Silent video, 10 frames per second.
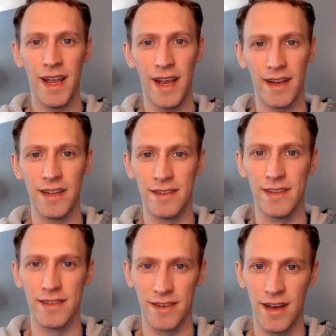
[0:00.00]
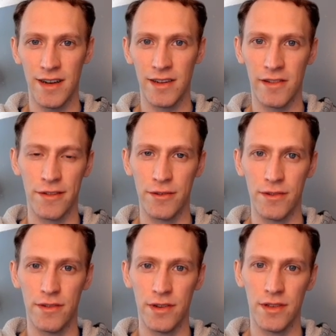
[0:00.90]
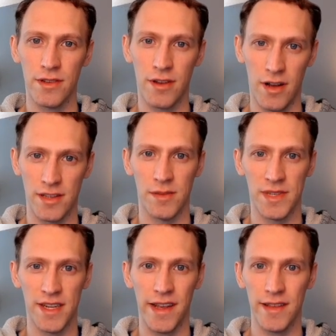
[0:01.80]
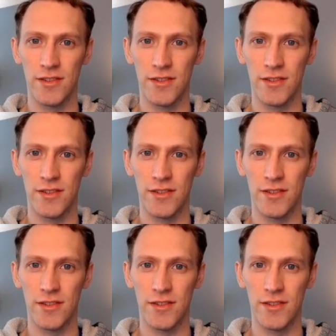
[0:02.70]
And it does not include toss up states.